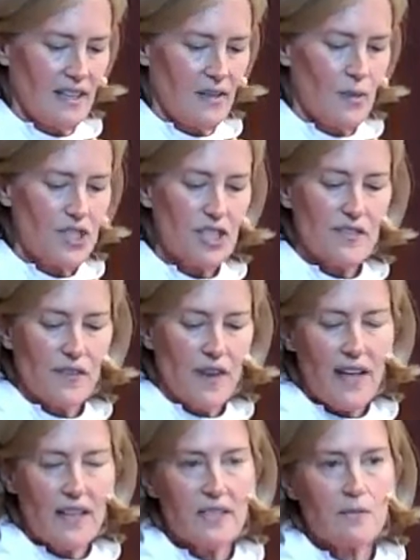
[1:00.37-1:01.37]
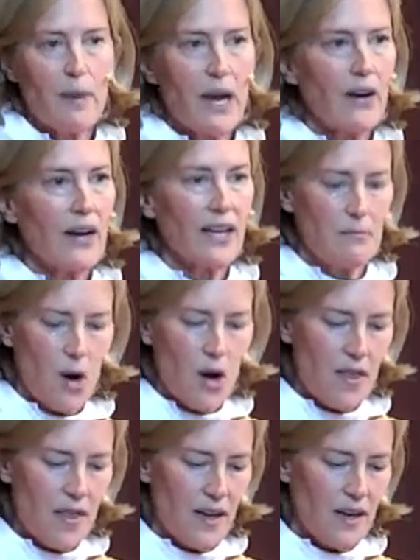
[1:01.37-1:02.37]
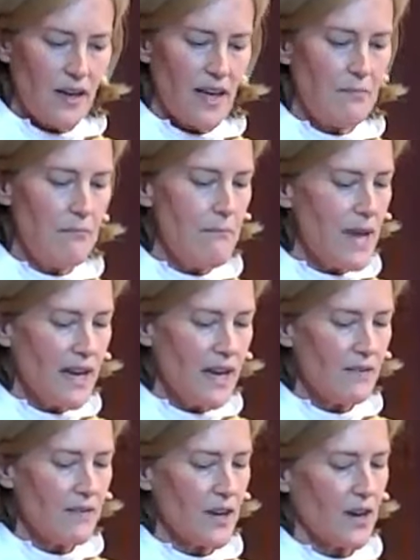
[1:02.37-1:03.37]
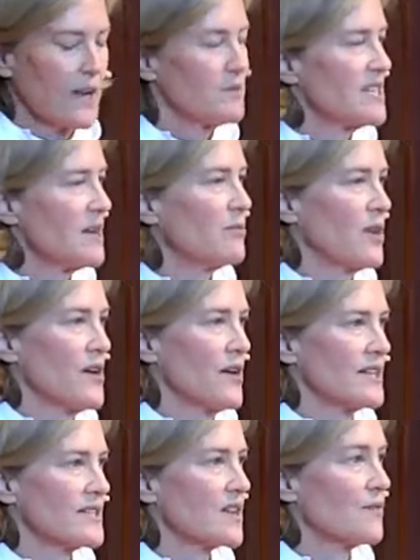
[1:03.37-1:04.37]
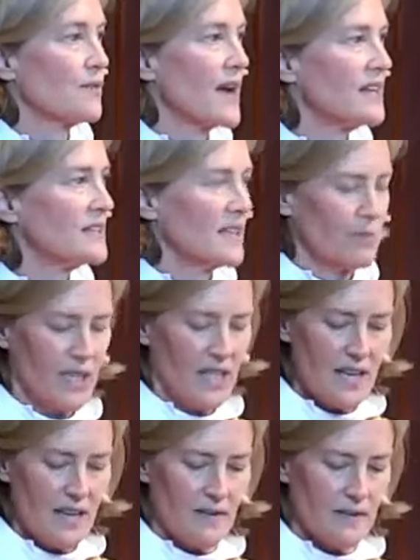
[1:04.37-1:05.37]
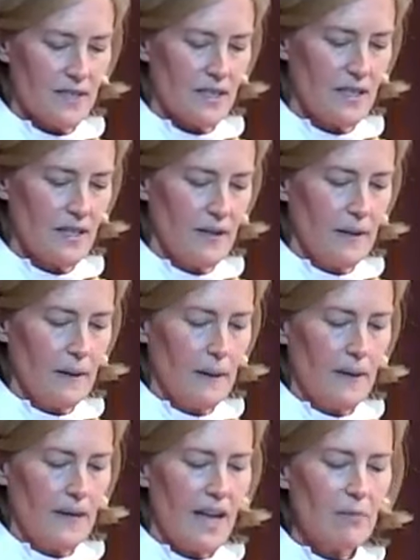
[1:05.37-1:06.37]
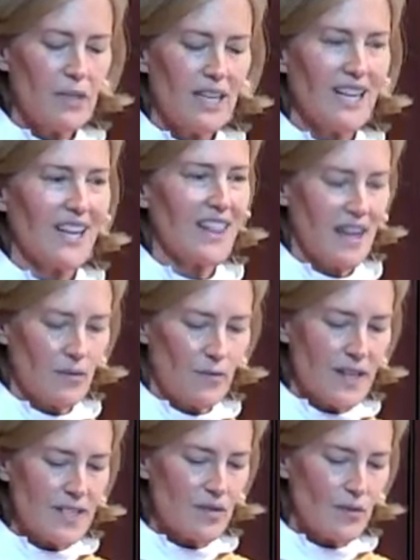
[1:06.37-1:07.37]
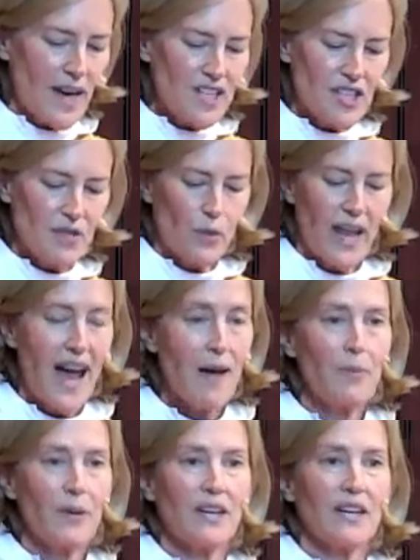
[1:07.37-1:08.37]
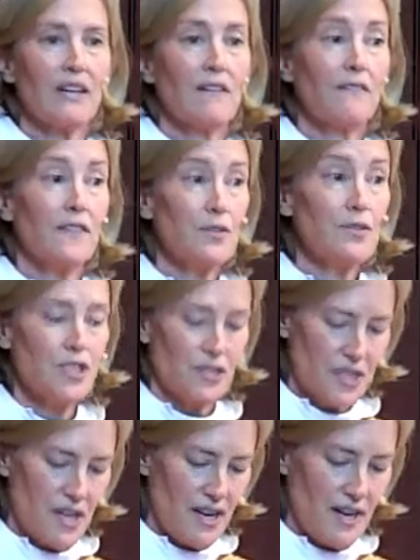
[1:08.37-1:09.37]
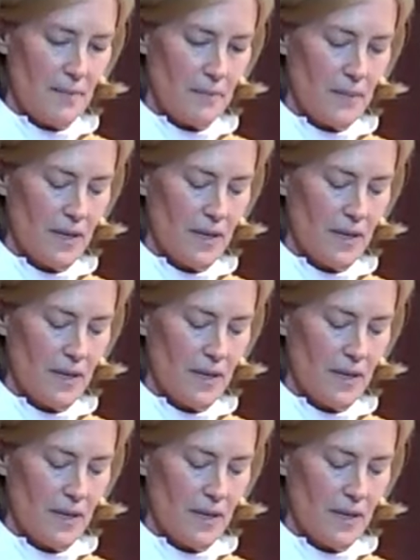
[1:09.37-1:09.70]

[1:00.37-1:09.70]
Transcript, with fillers: which his friends Mary and Martha and many of their contemporaries readily believed namely, that resurrection would happen in a future time.